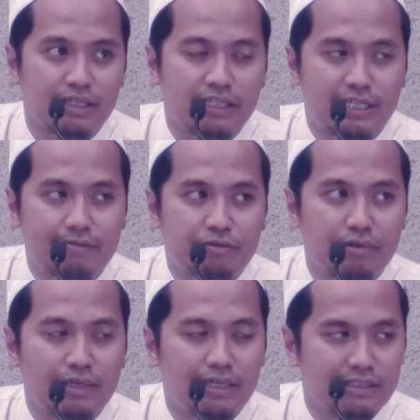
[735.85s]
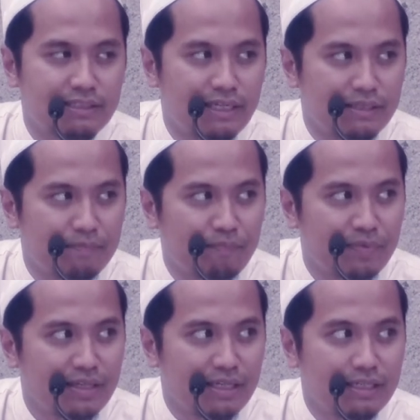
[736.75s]
they have to realize that
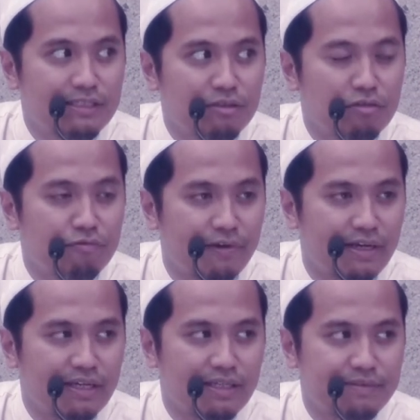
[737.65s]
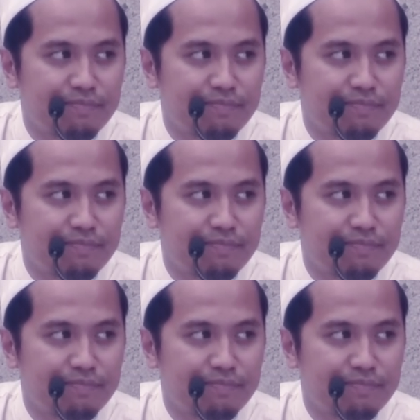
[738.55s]
it's not fair